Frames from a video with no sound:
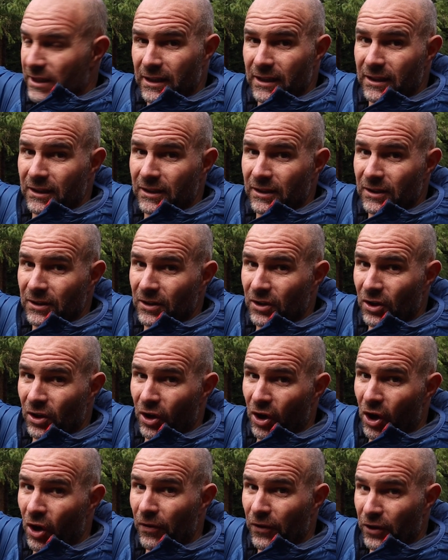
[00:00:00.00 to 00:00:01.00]
it
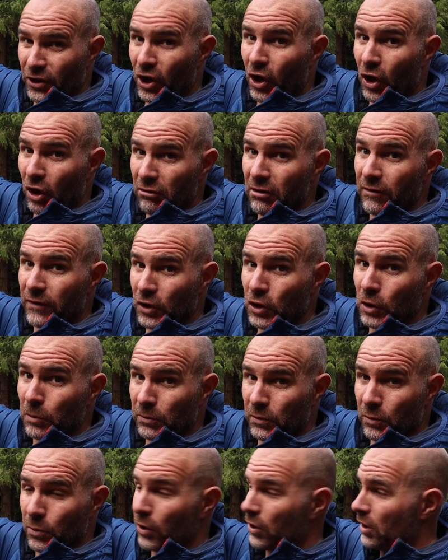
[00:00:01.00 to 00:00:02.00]
on the collar if it
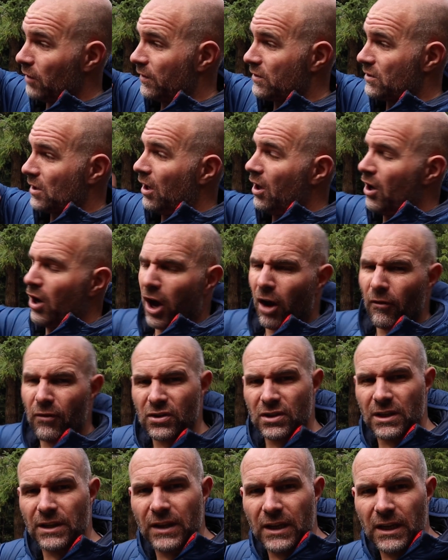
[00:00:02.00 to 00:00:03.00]
comes with one. If it's
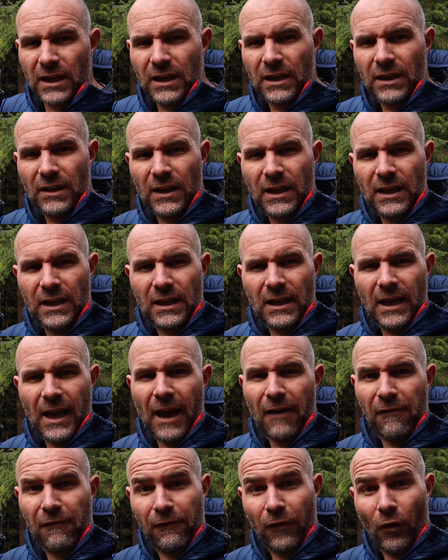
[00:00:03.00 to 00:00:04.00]
obviously the
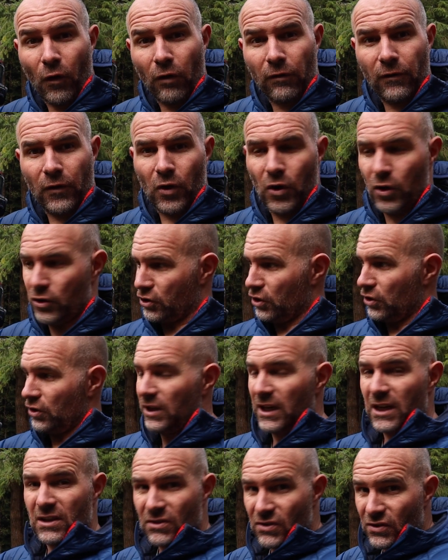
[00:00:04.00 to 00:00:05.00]
F4
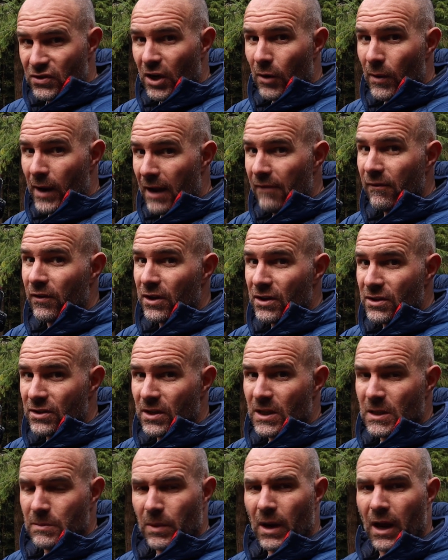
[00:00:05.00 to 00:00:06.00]
version isn't so heavy as
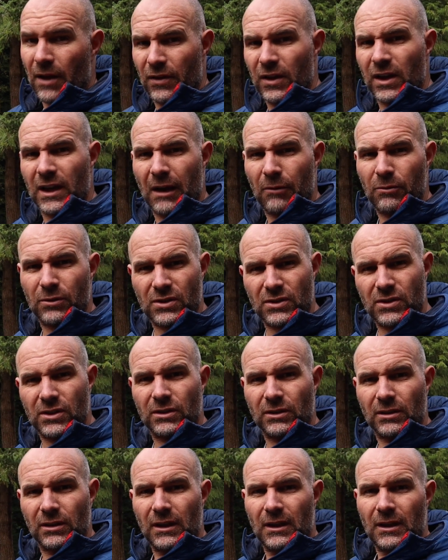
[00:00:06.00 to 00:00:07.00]
this, but I think I would
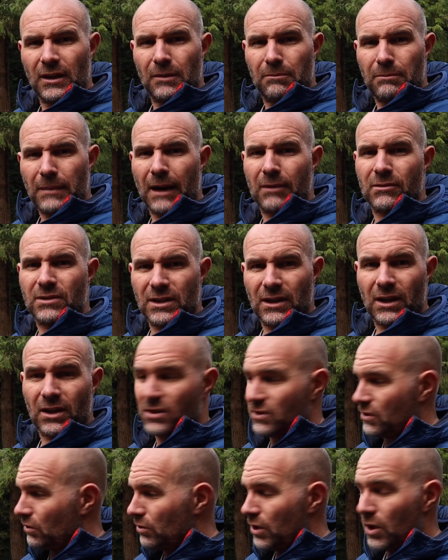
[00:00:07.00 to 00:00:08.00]
still mount it. I'd
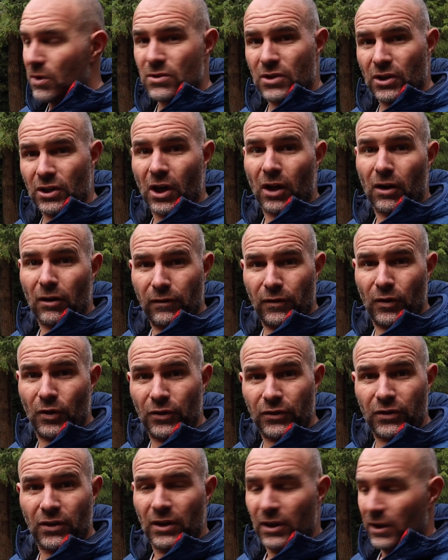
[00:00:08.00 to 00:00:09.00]
still use the collar
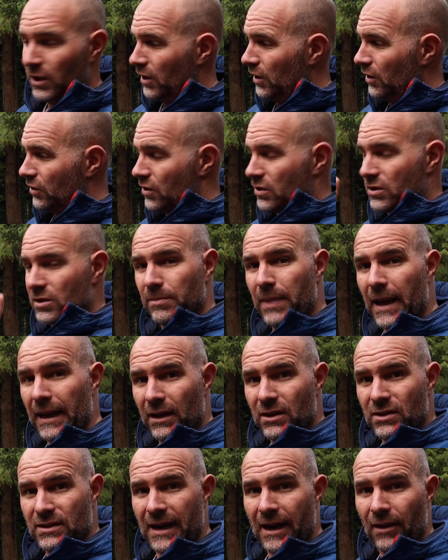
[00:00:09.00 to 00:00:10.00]
foot just to
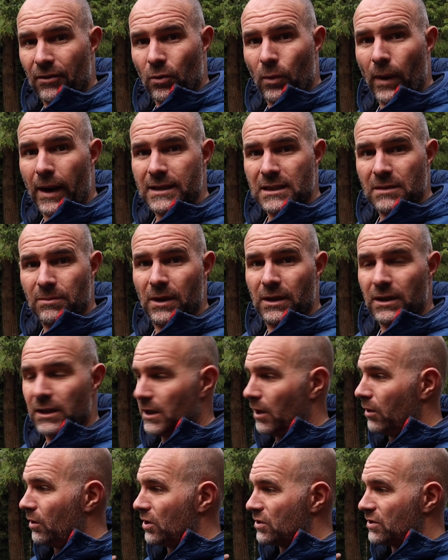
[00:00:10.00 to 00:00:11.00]
balance out the weight a bit, you
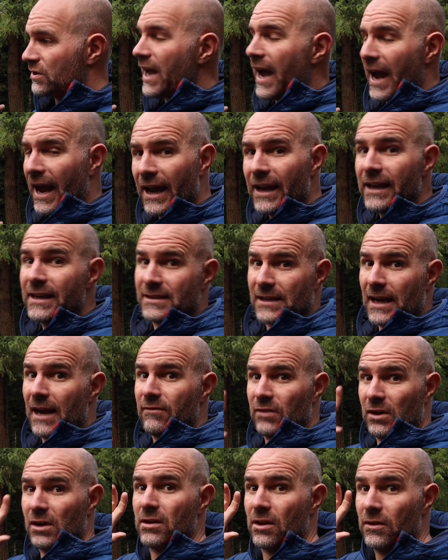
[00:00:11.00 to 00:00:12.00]
know, because that is
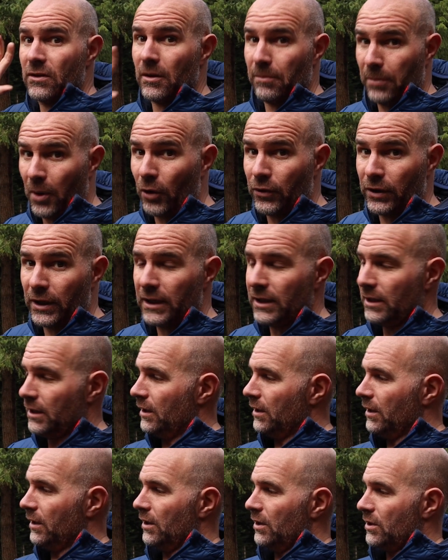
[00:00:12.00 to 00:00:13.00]
heavier than the body.
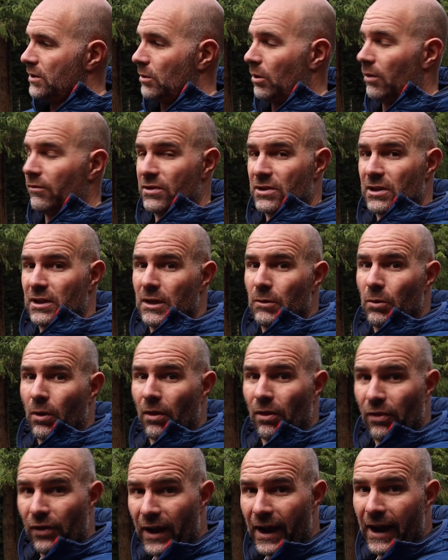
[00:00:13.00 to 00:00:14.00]
So obviously you
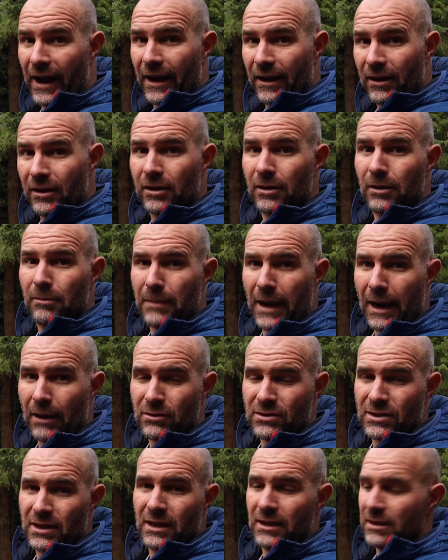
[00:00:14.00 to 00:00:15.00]
want that
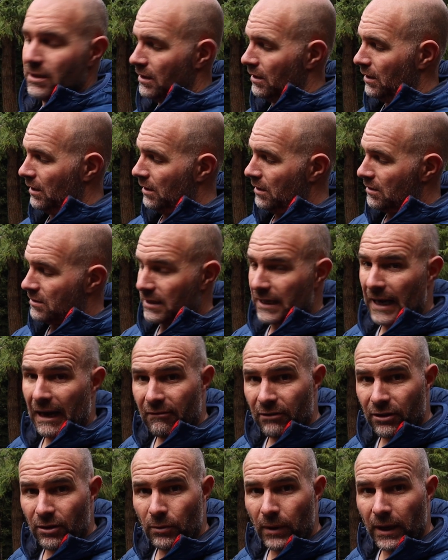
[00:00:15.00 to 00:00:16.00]
mounted to
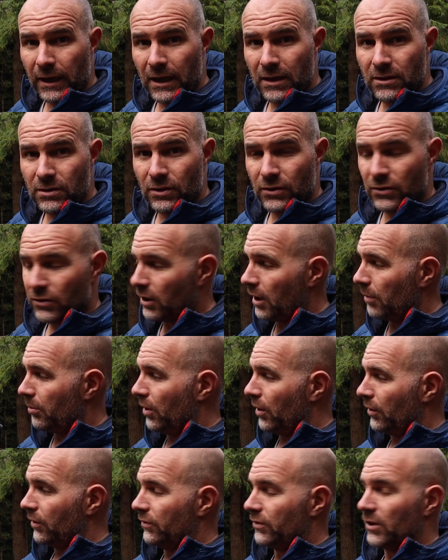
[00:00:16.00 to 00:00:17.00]
carry the weight into the
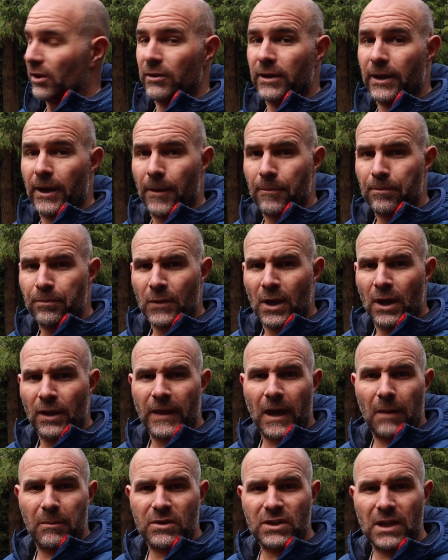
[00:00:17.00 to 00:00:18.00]
tripod. So yeah,
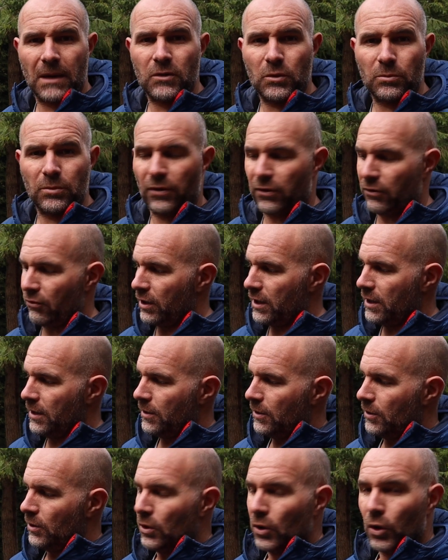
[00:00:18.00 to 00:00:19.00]
that'd be tip number 3.
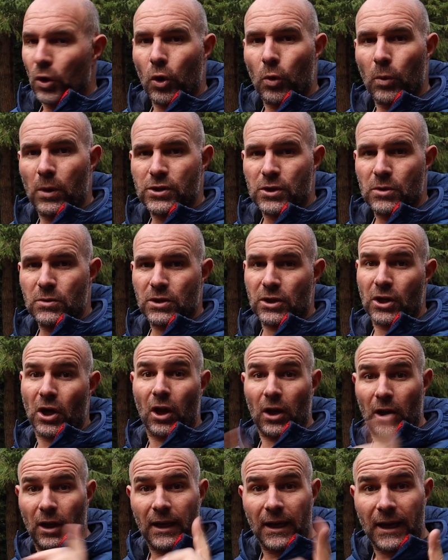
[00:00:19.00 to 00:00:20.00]
Always use a
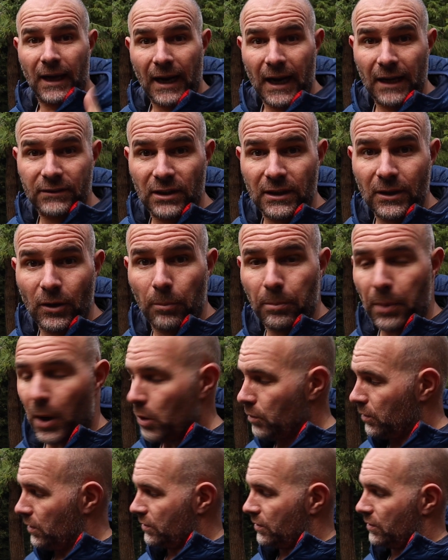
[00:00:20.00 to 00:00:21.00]
collar. And a little
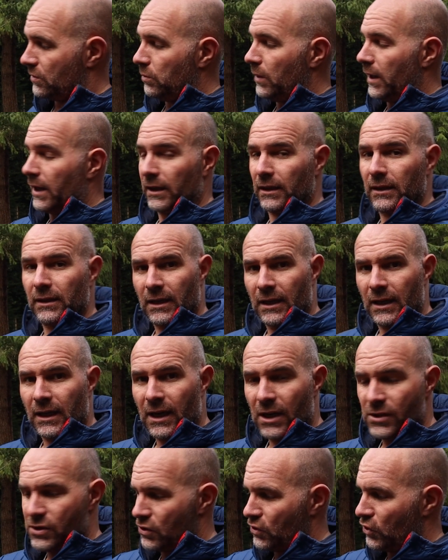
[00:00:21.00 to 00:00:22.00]
bonus as well,
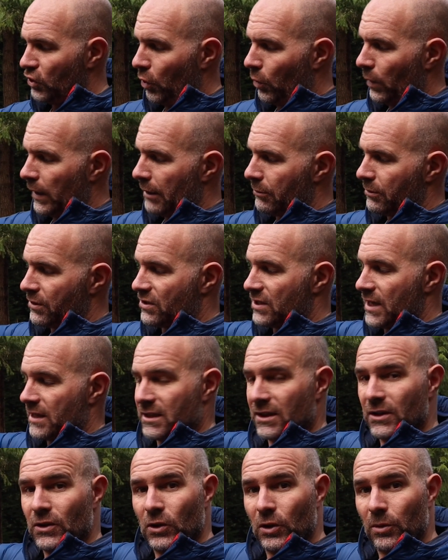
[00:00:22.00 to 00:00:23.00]
as you saw when I was
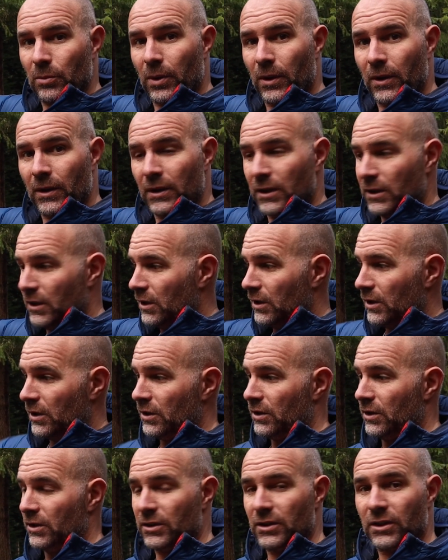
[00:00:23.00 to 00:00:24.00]
setting up,
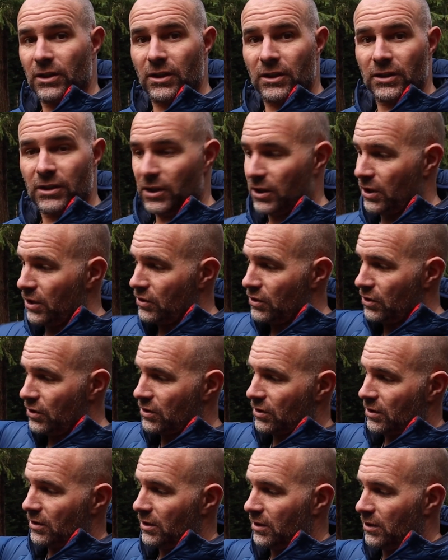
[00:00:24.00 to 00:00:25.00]
you can
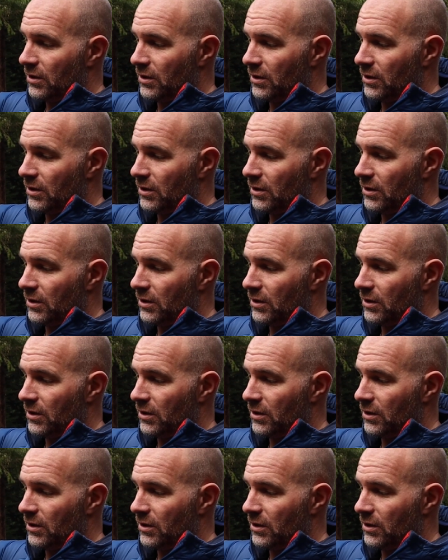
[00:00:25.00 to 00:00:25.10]
just